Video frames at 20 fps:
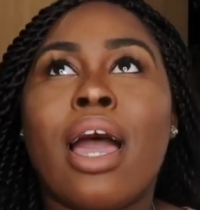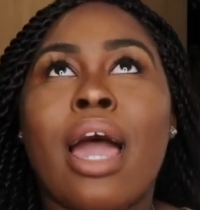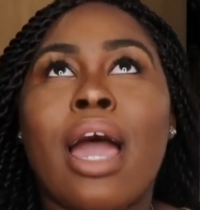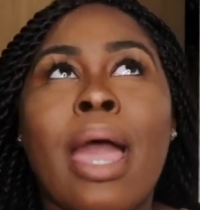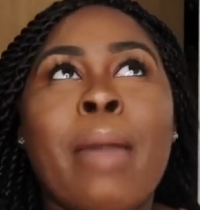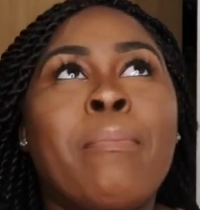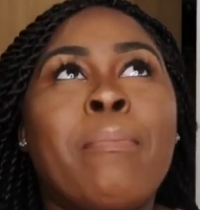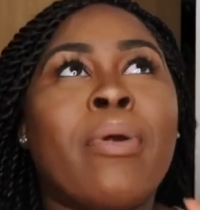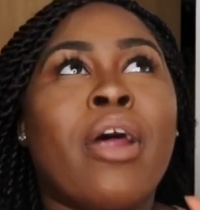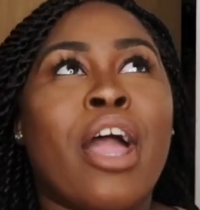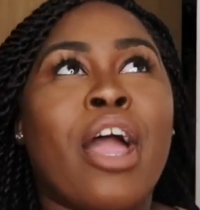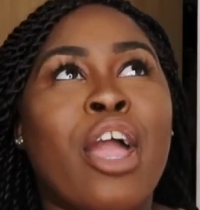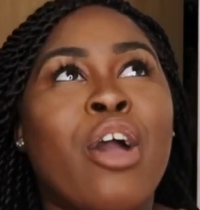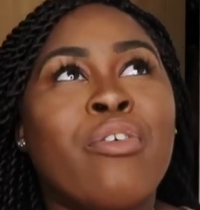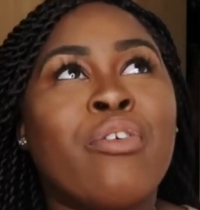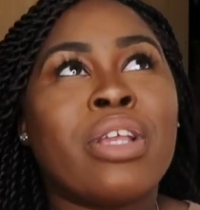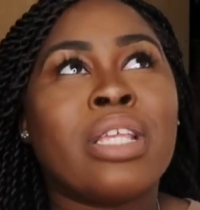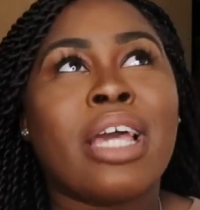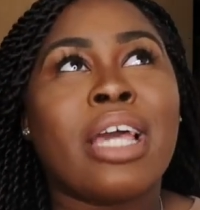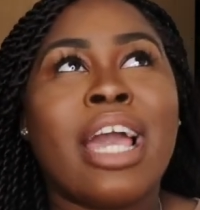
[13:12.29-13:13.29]
I
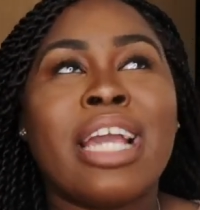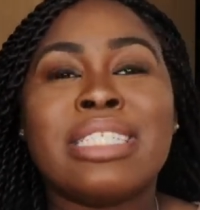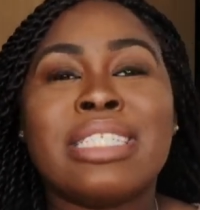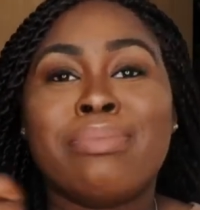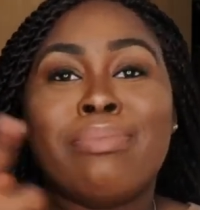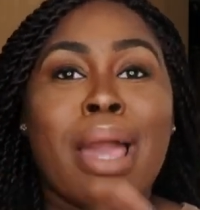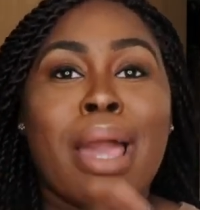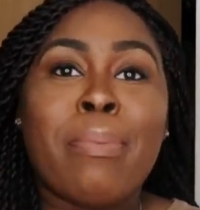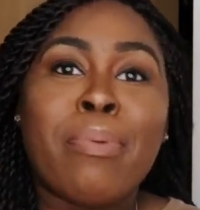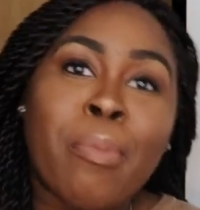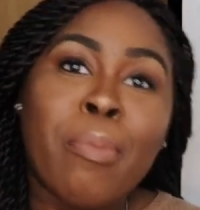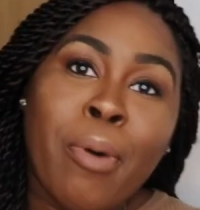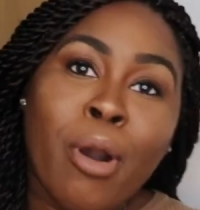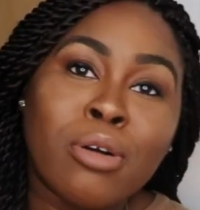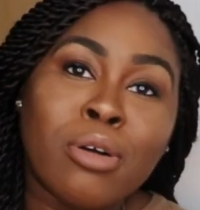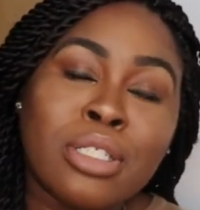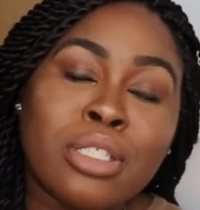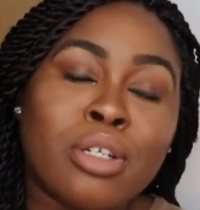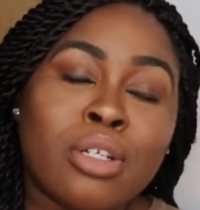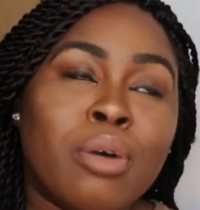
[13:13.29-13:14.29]
prioritized my
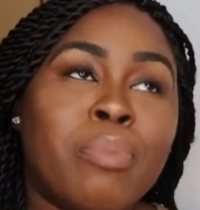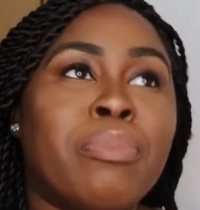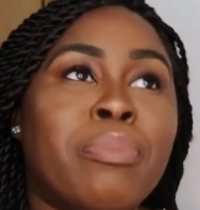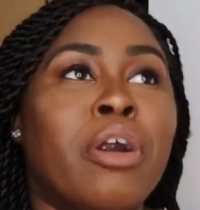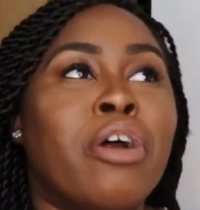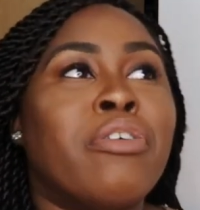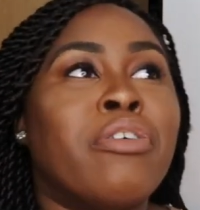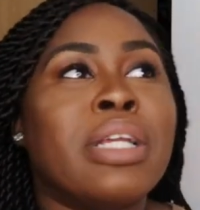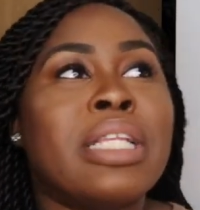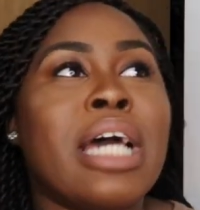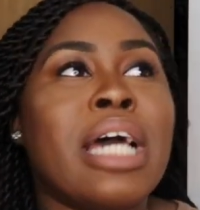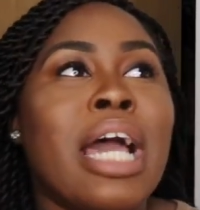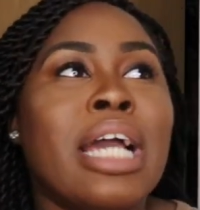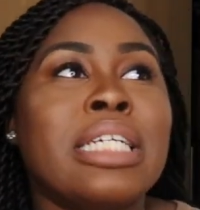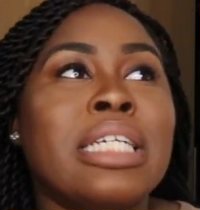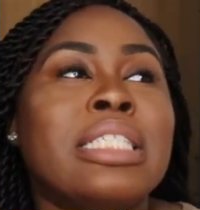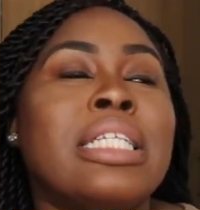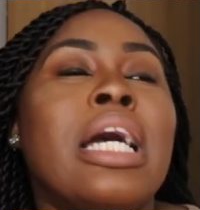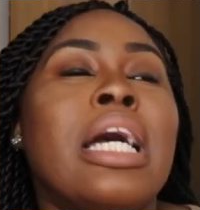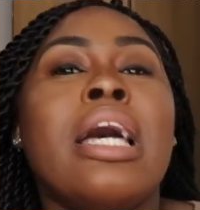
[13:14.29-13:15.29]
proposal,
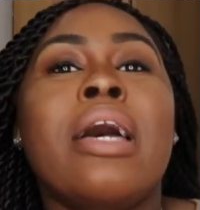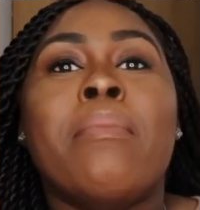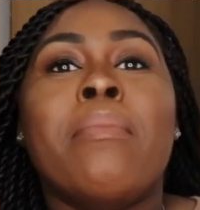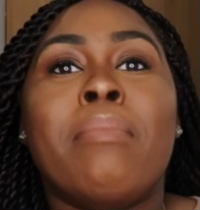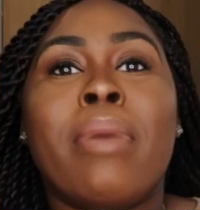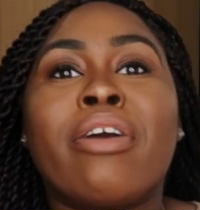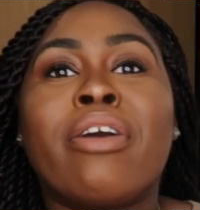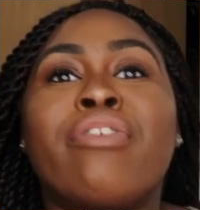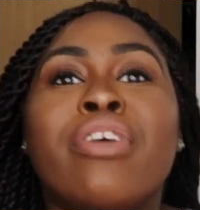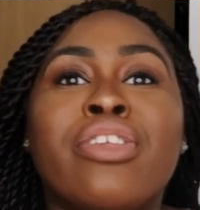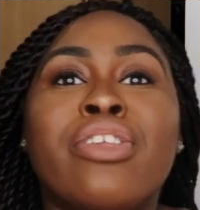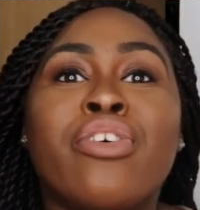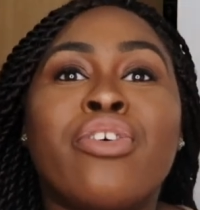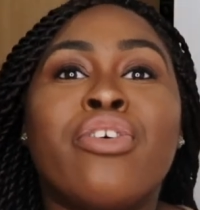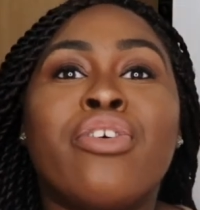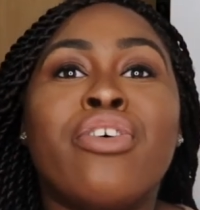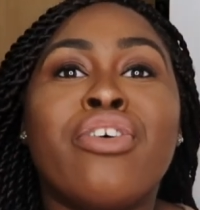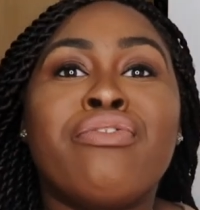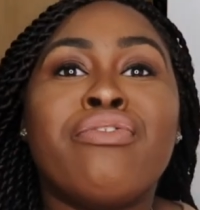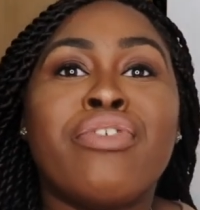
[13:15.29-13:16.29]
prioritized my
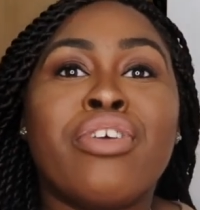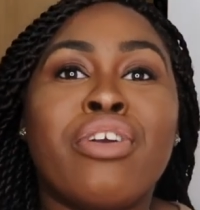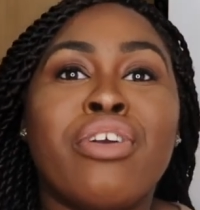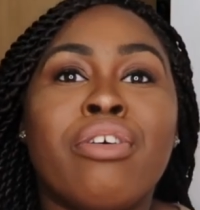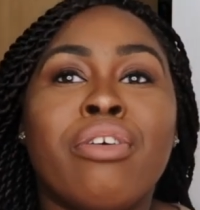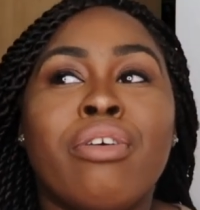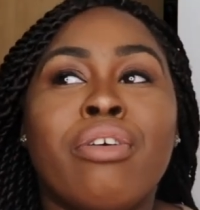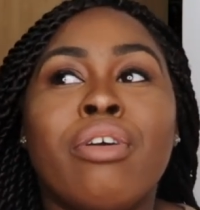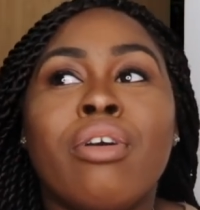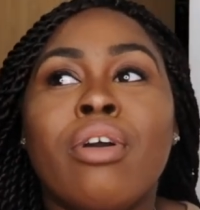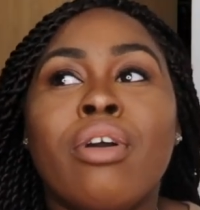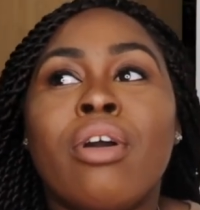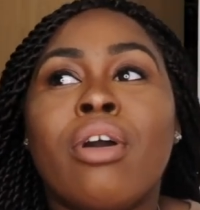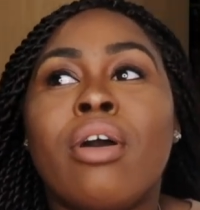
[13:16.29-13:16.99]
critical review,